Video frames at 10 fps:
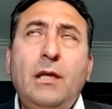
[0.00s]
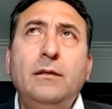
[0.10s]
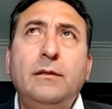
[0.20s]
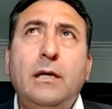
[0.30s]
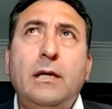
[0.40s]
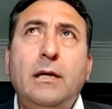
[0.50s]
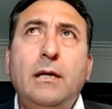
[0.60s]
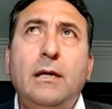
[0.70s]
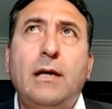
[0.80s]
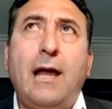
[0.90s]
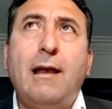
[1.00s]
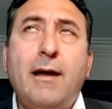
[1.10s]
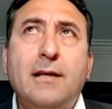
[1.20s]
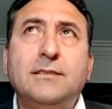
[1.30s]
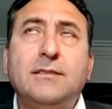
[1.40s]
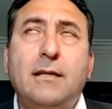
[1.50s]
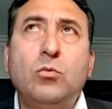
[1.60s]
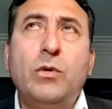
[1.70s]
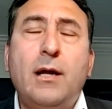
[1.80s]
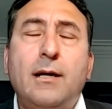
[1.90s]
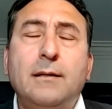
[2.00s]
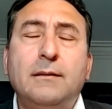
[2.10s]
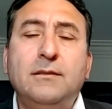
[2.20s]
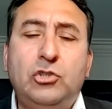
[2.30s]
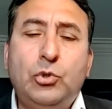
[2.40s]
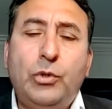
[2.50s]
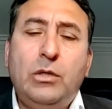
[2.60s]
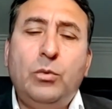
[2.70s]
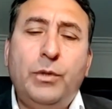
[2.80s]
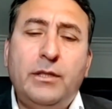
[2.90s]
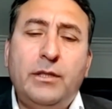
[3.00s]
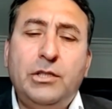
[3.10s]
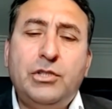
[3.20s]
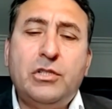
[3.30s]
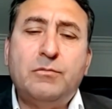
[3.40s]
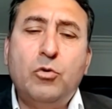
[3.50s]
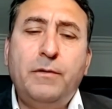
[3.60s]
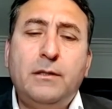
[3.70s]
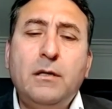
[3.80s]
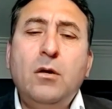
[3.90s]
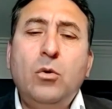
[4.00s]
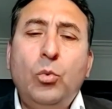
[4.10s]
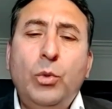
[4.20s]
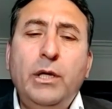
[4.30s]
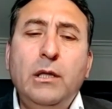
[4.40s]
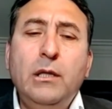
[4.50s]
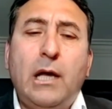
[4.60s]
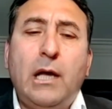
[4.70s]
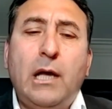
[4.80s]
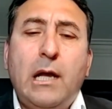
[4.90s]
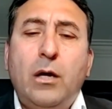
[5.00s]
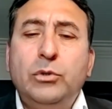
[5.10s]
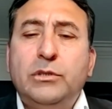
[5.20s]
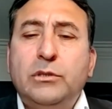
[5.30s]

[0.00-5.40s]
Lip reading: the alliance that we are doing with the indigenous movement will allow